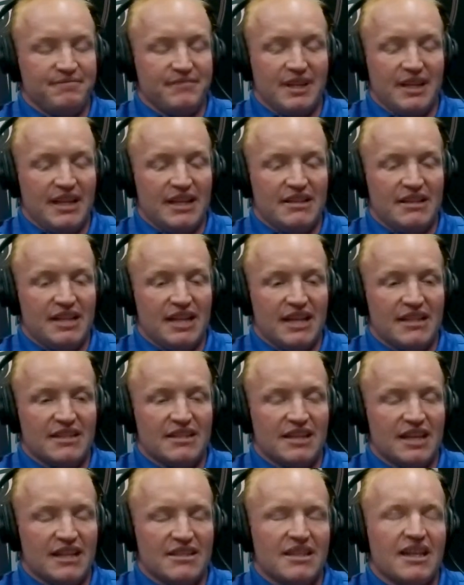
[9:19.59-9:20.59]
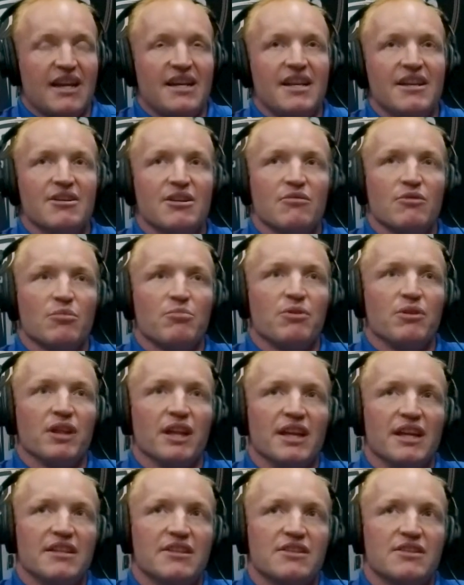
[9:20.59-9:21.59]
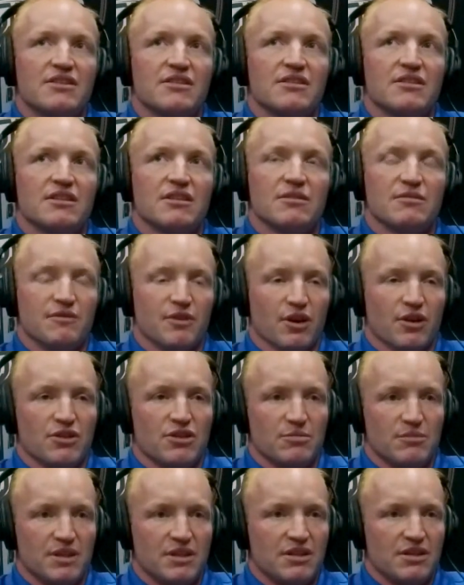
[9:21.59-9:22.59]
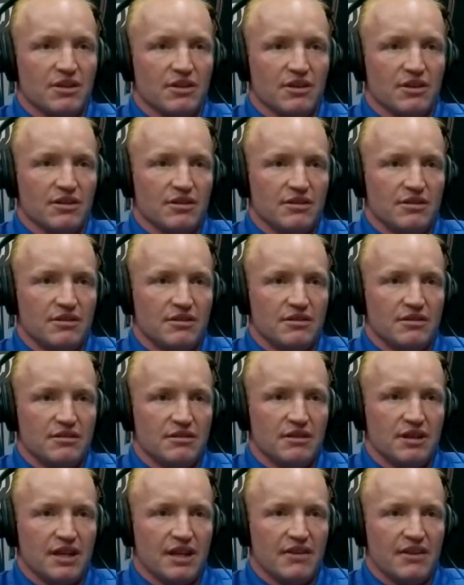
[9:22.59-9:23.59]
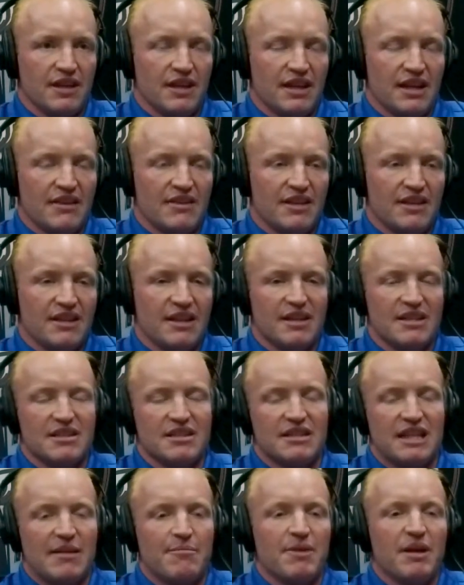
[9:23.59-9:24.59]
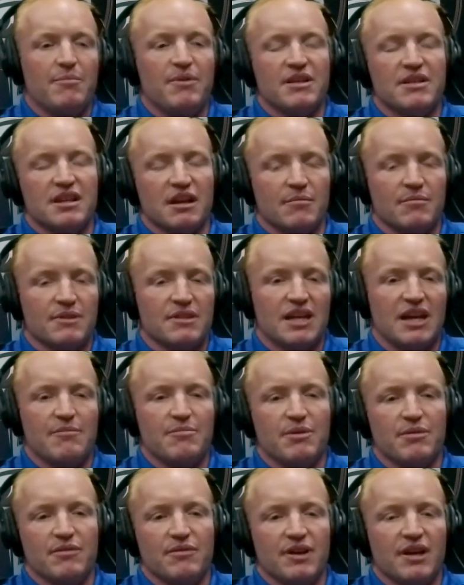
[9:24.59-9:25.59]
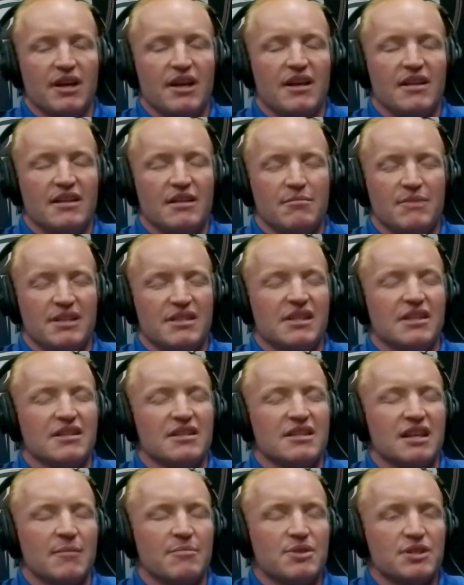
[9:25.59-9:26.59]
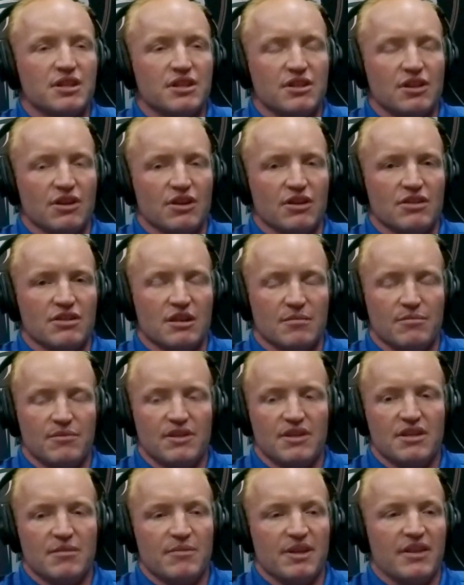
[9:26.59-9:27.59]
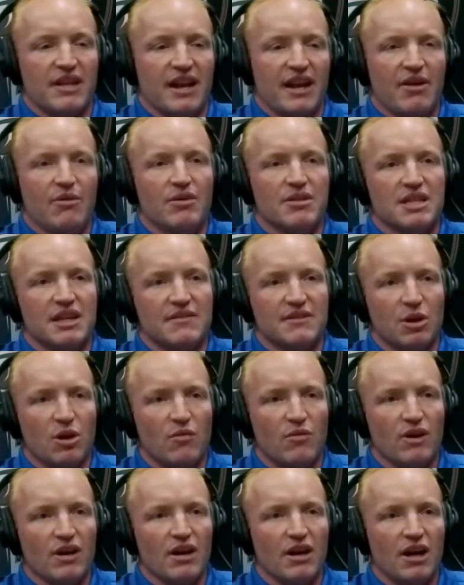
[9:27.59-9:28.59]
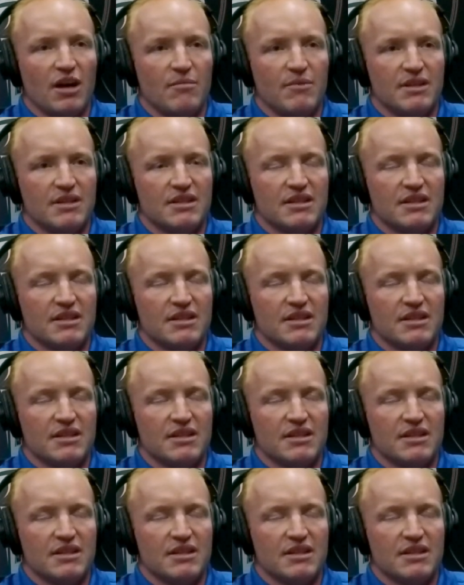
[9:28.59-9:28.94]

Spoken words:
it's not here to replace virgin material. I think that may be some type of the misconception or something that I always have to overcome.